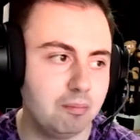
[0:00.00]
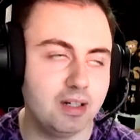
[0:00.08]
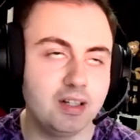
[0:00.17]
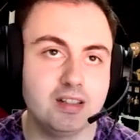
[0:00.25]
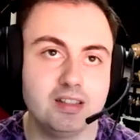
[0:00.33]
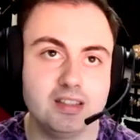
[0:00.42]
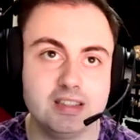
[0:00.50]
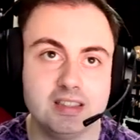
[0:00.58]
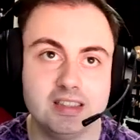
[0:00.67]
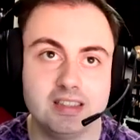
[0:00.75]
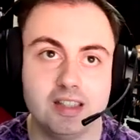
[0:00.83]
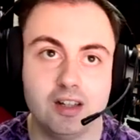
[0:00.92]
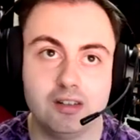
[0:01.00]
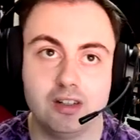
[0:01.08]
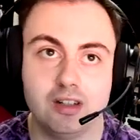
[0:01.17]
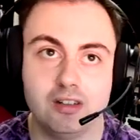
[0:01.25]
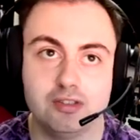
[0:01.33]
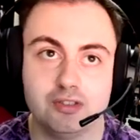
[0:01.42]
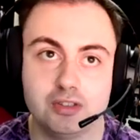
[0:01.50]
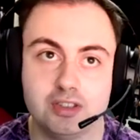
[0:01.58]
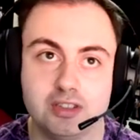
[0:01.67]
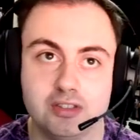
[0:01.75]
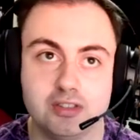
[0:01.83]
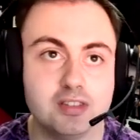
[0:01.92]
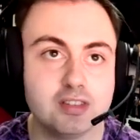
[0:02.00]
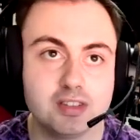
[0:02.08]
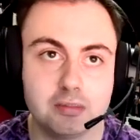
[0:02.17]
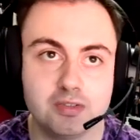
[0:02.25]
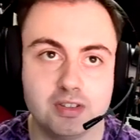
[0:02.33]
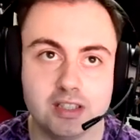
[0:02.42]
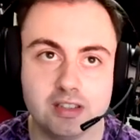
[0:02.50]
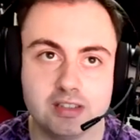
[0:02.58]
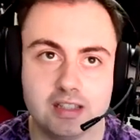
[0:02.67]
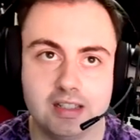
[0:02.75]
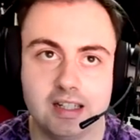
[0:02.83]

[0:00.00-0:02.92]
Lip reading: But I look forward to doing some videos on